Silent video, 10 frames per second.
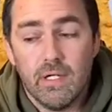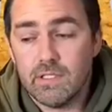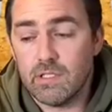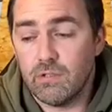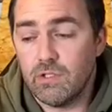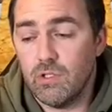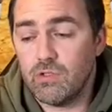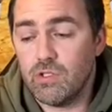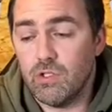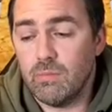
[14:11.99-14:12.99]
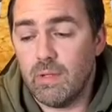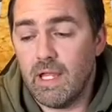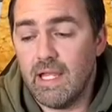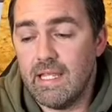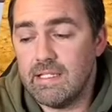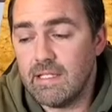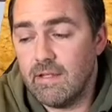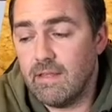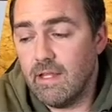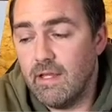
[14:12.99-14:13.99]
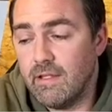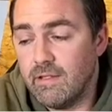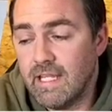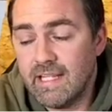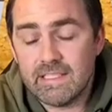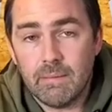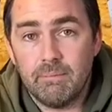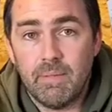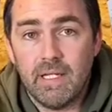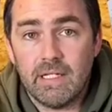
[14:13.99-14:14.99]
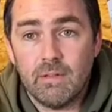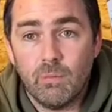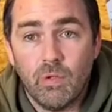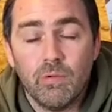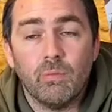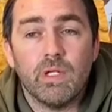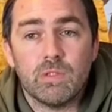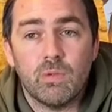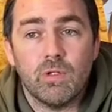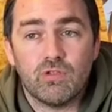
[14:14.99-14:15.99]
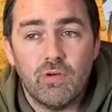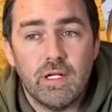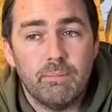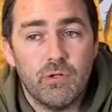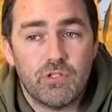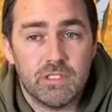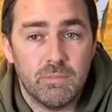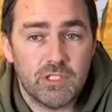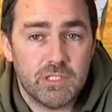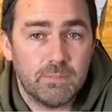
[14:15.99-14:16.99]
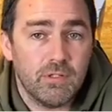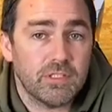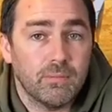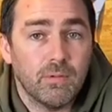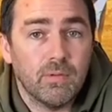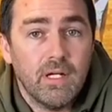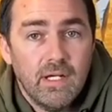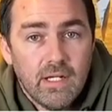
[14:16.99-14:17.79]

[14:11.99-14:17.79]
So YouTube is the next big one which we are trying to push as much as possible.